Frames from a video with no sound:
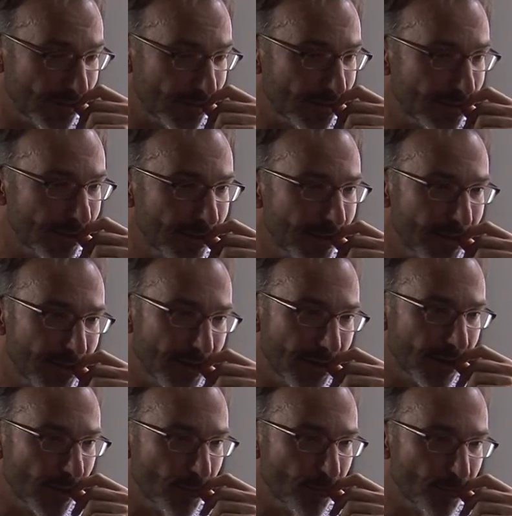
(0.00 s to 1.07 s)

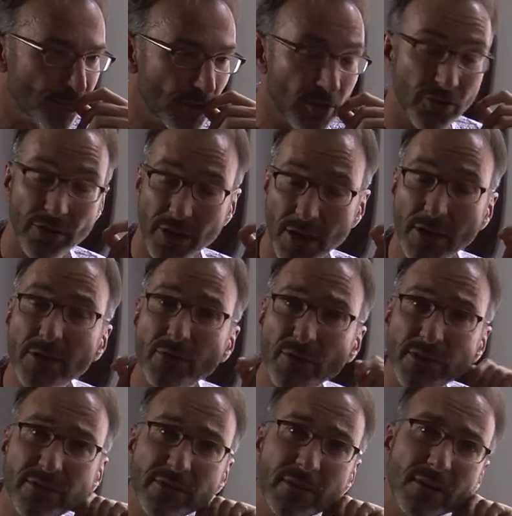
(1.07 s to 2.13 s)
And um, Göran
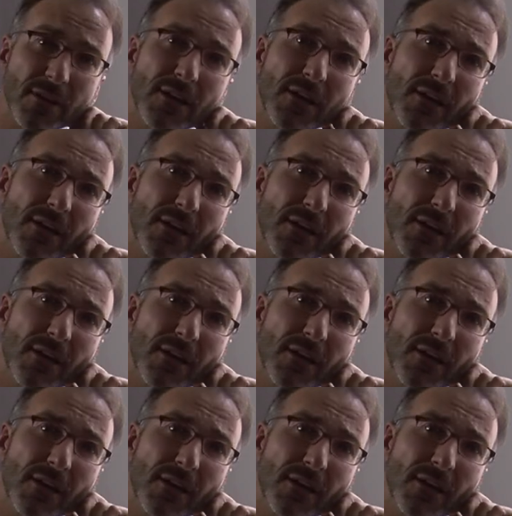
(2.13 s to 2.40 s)
Arnqvist,